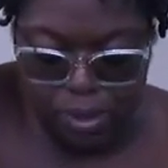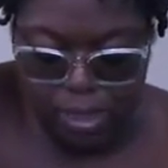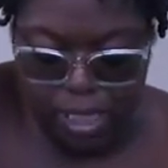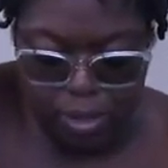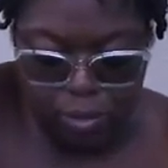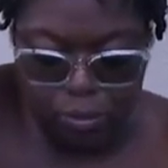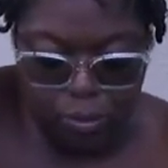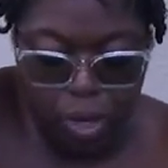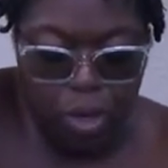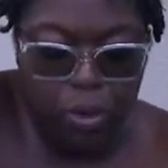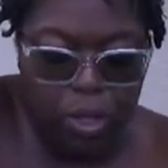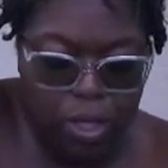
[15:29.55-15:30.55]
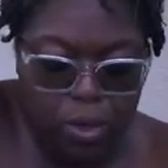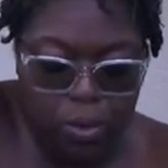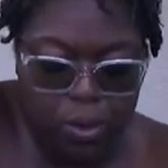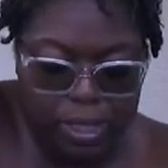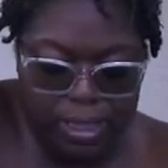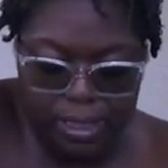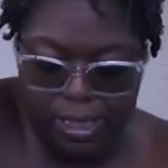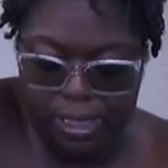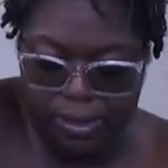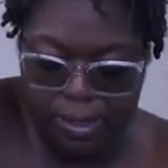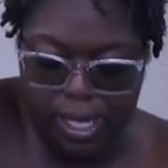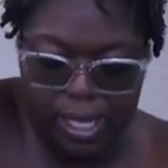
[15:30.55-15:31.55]
it'll grow accordingly,
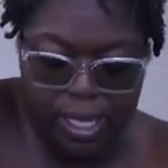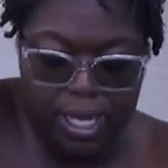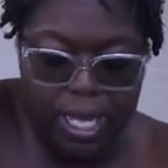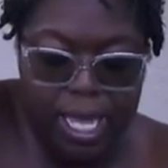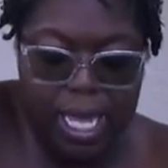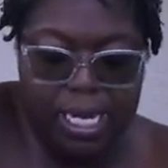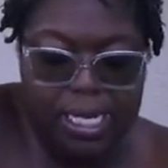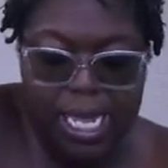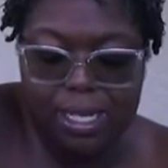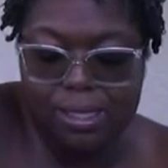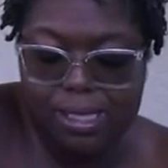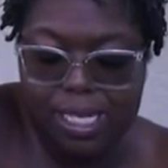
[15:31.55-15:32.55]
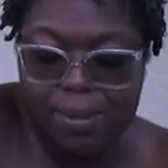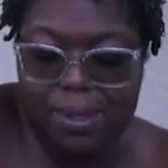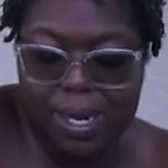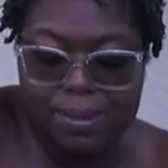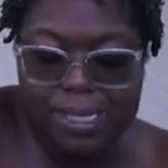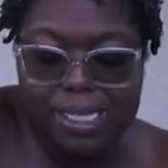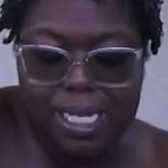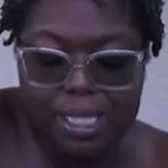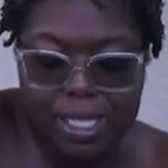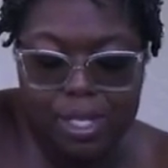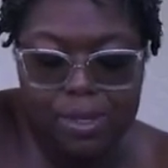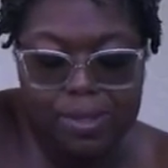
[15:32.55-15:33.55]
okay? Now see what I was
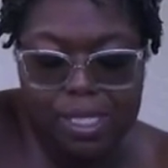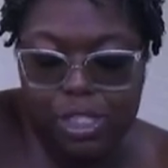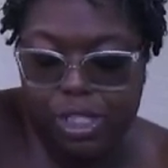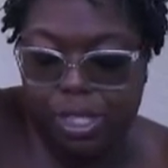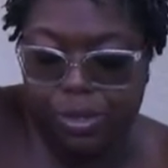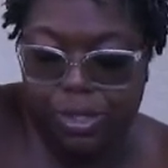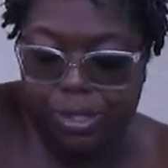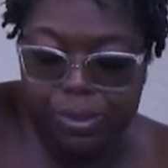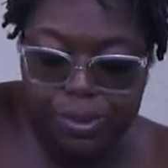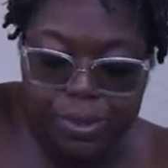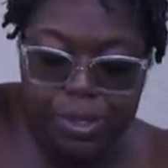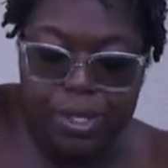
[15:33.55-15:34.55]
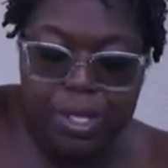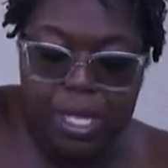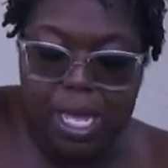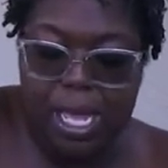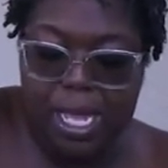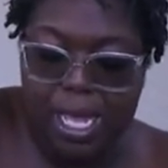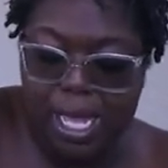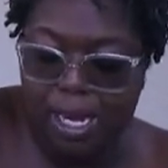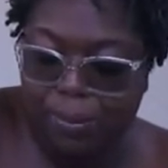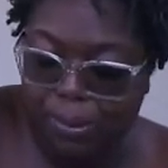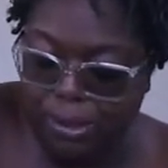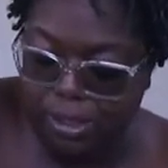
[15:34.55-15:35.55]
telling you, I'm going to show you. I kind
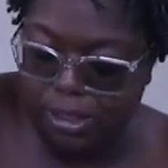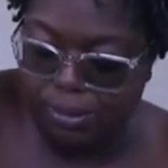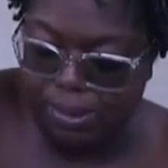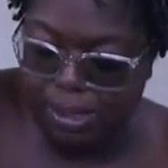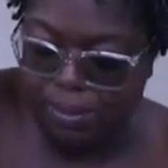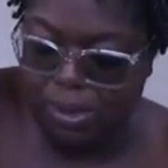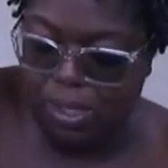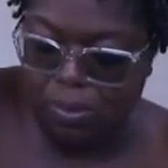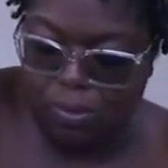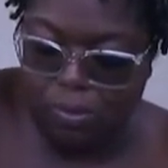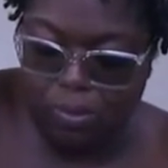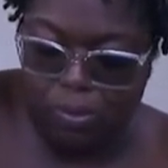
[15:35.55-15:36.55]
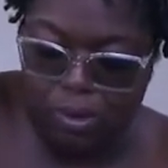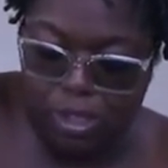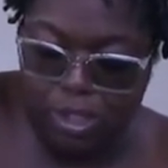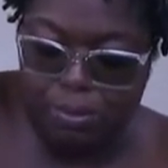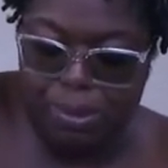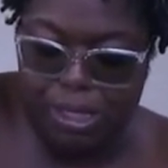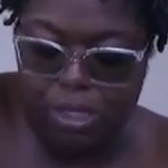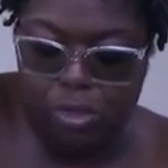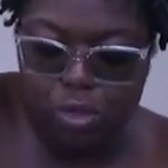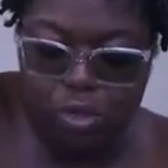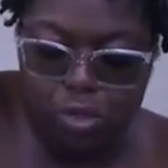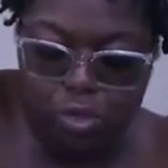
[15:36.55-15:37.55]
of put a little bit
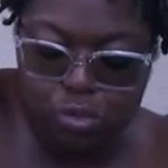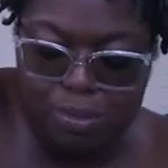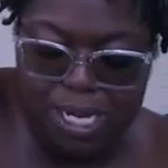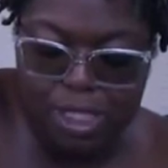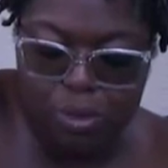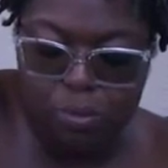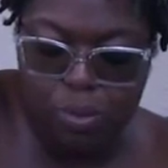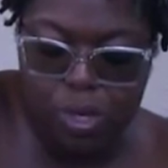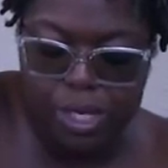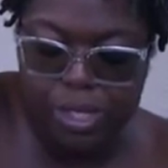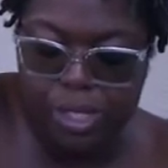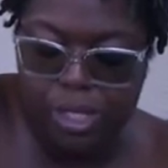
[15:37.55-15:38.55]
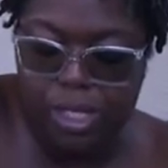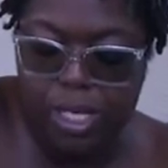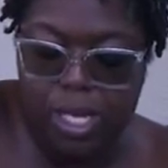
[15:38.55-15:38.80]
too much water.